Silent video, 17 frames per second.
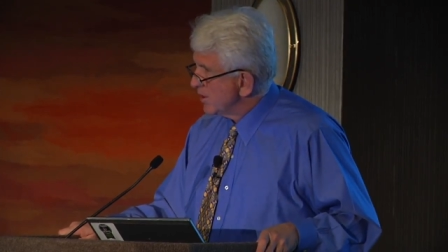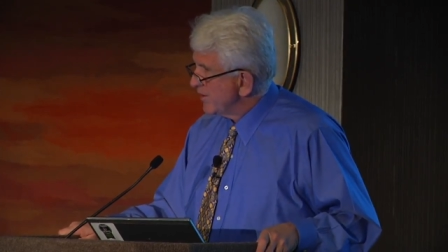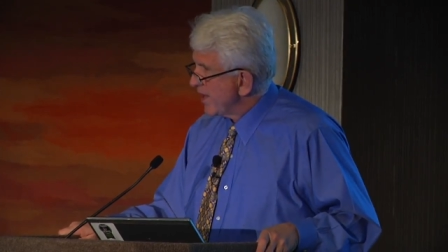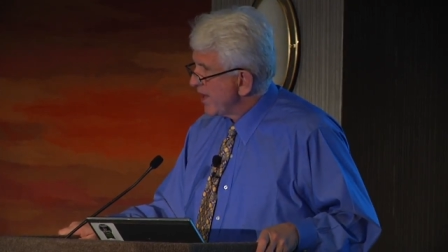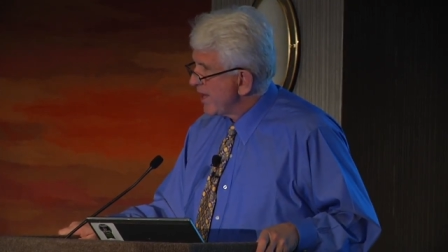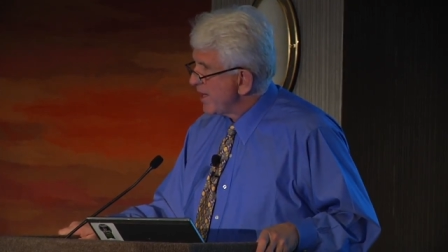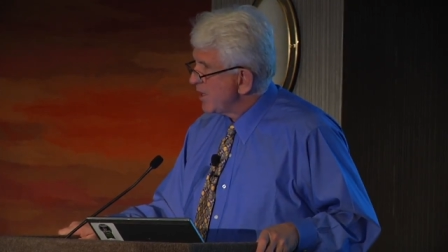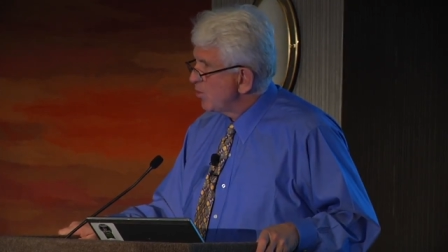
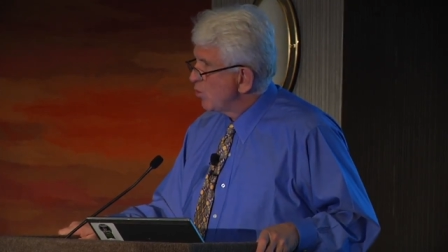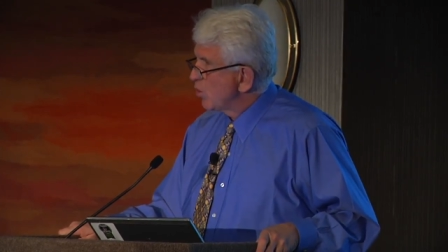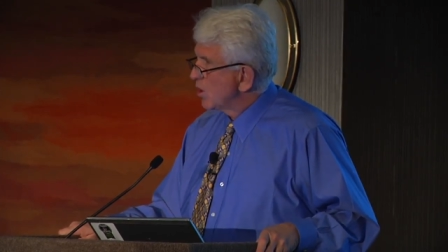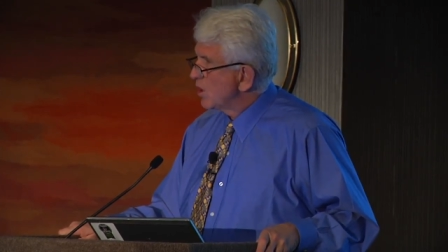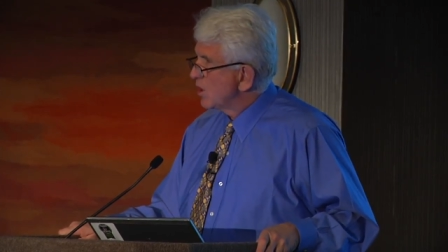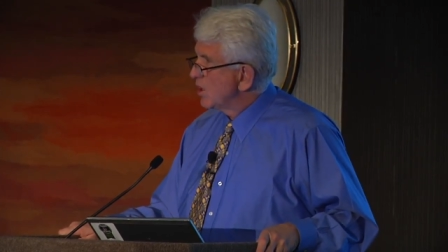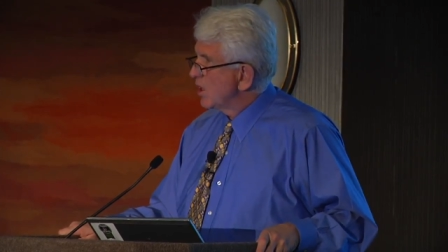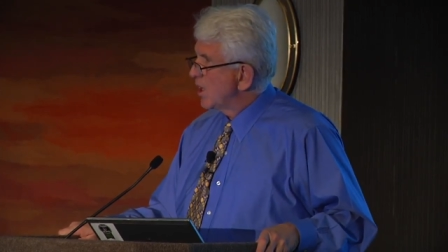they
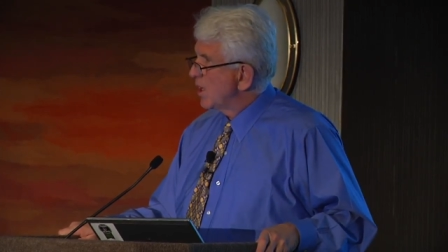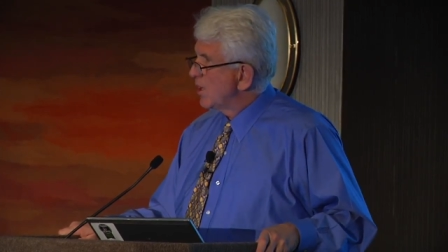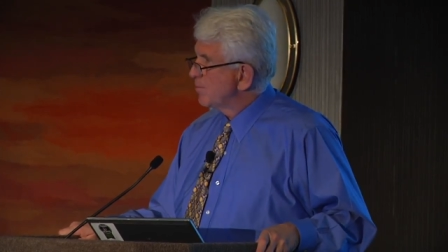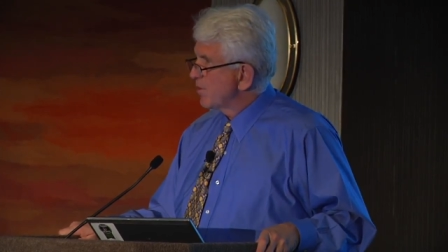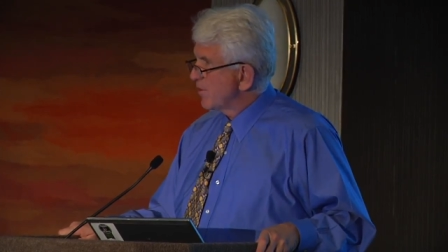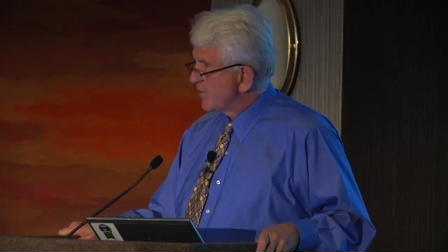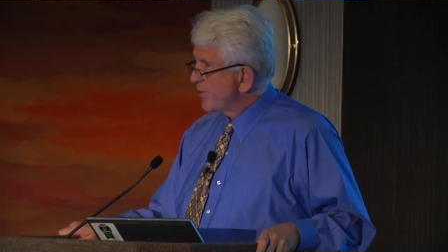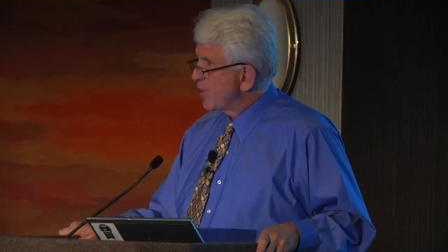were uh,
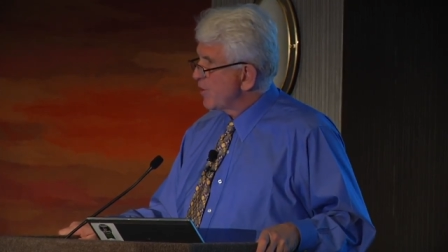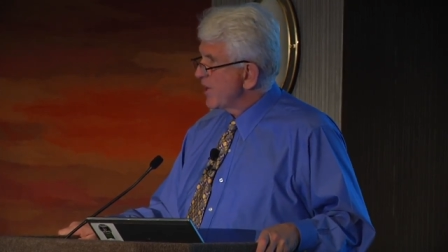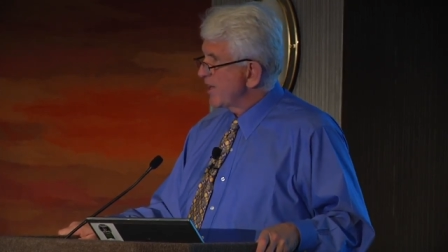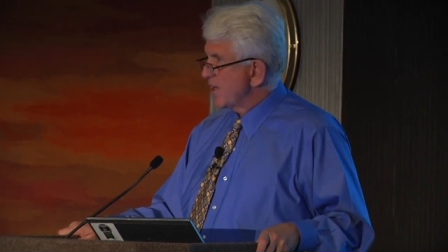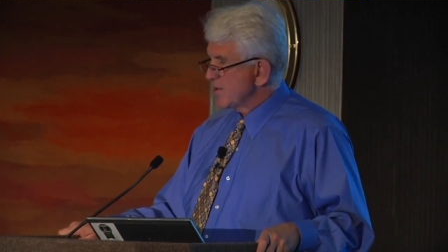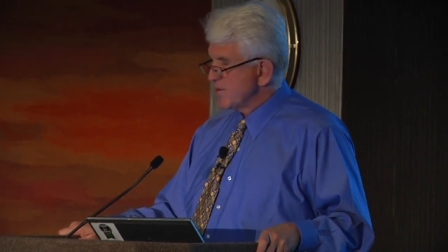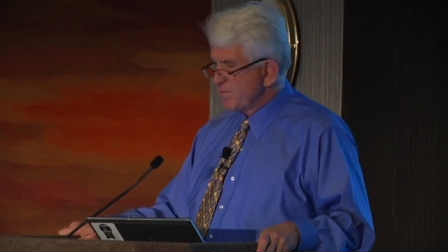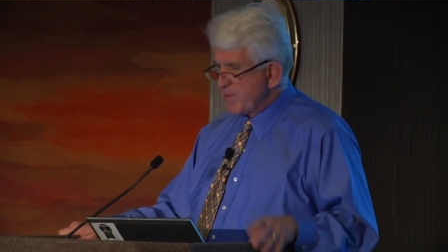preferring a